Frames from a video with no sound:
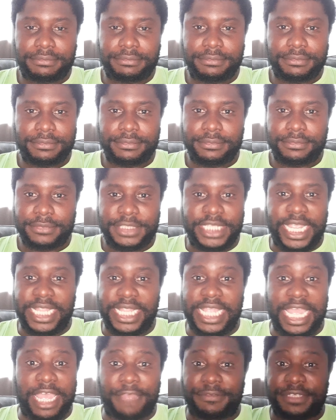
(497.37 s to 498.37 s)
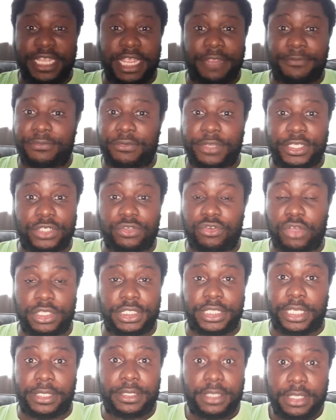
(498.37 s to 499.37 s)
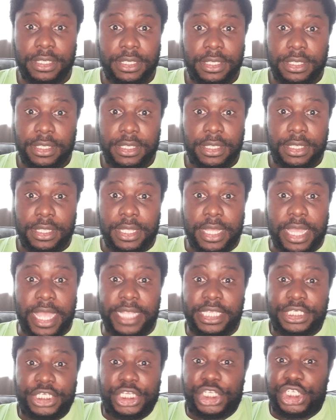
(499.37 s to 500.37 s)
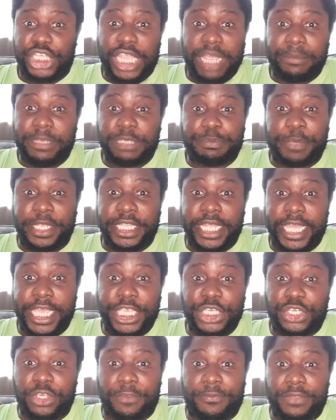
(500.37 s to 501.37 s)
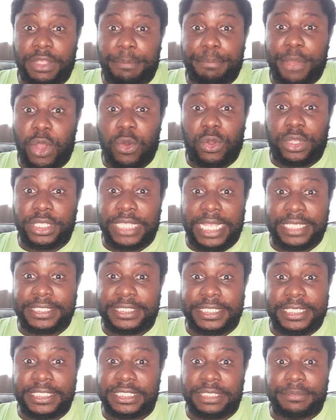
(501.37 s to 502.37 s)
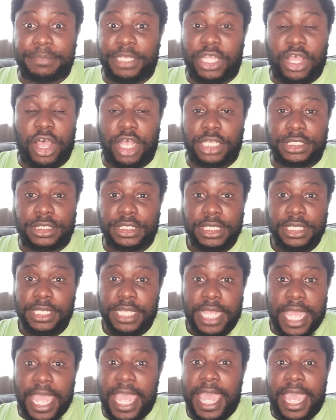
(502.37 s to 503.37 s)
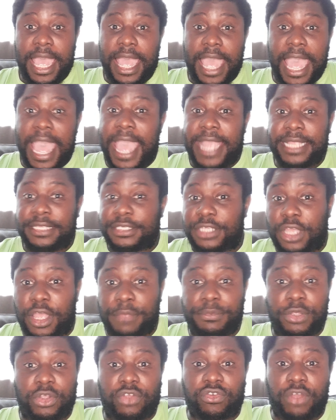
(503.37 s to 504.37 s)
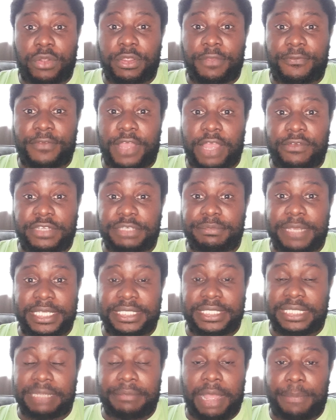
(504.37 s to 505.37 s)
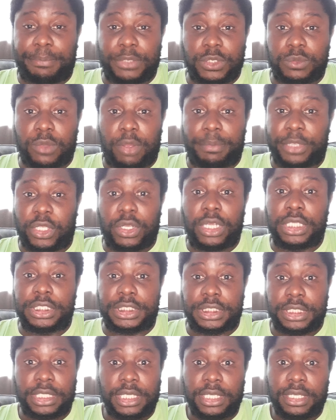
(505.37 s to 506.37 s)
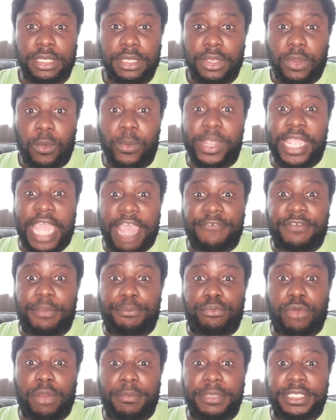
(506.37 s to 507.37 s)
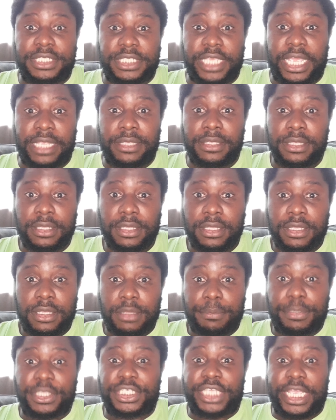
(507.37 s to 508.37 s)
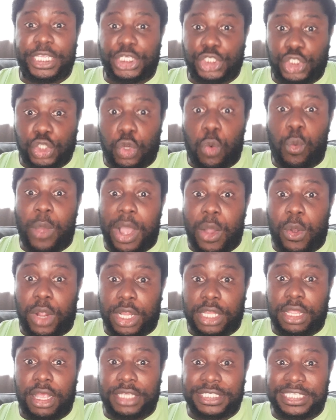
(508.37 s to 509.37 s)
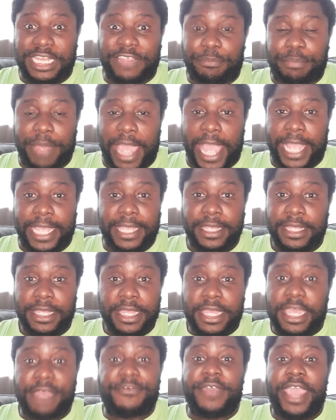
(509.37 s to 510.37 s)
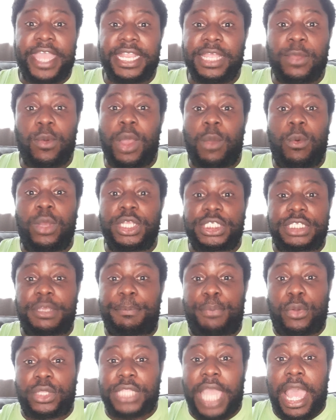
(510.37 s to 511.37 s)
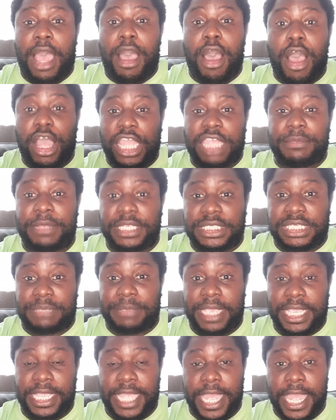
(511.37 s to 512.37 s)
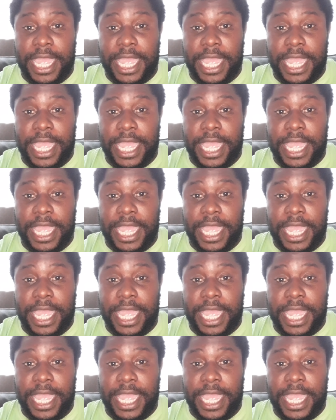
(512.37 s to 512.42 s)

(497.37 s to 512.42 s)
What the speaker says: 10 out of 10 for his crossing. And it's a shame he's been injured for the bulk of that season the coronavirus messed him up as well, because we have a promising potential world-class left back. If anyone wants to put that argument to me, yeah,